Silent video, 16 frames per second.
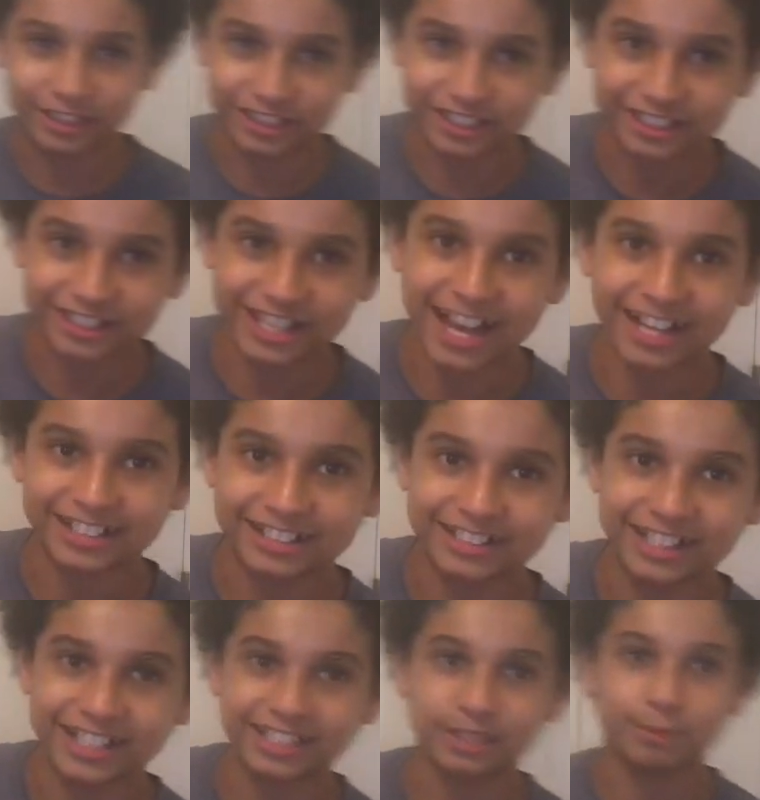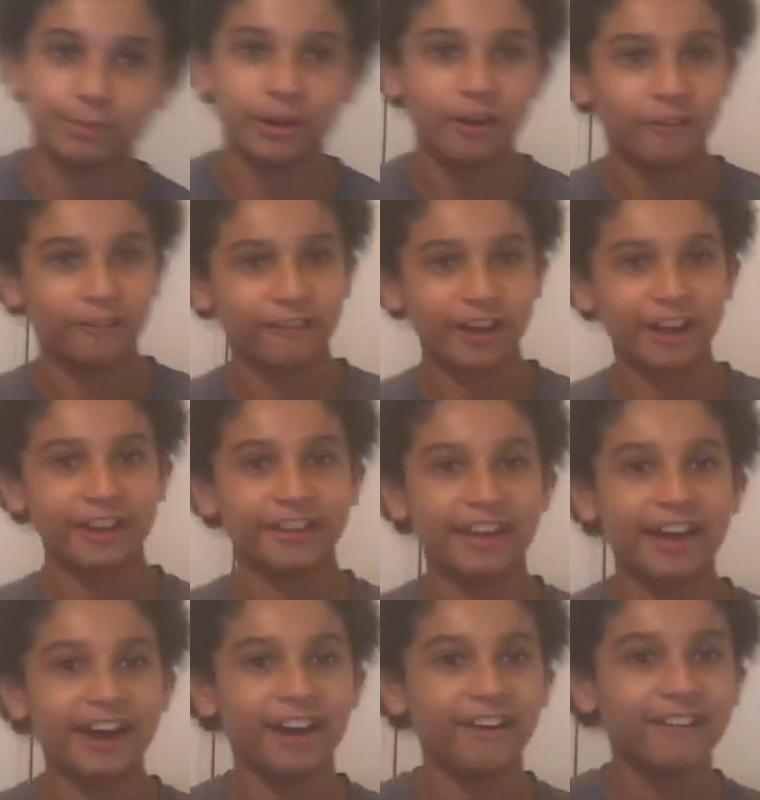because she's acting as a belt right
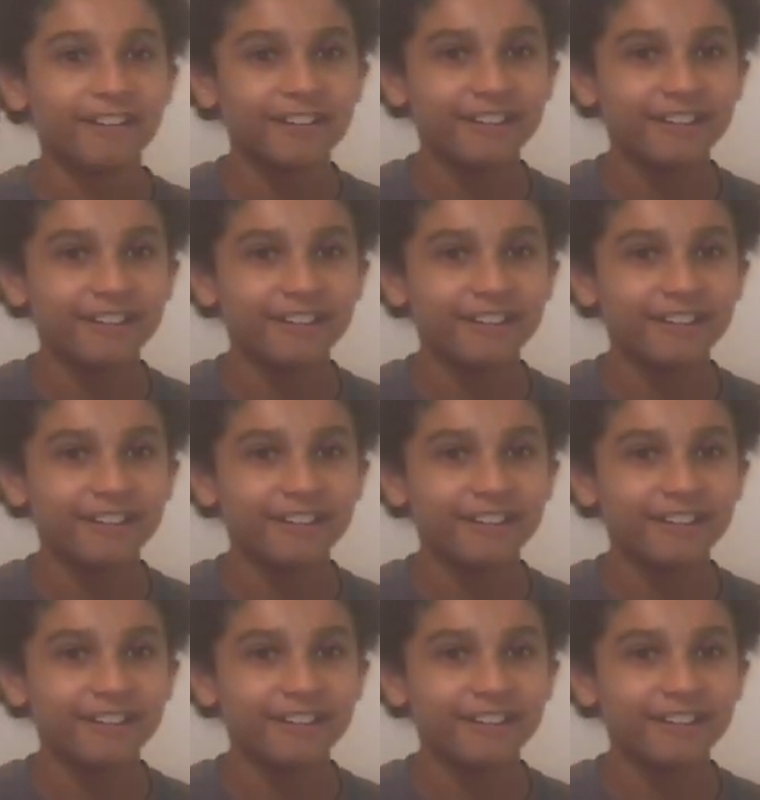now.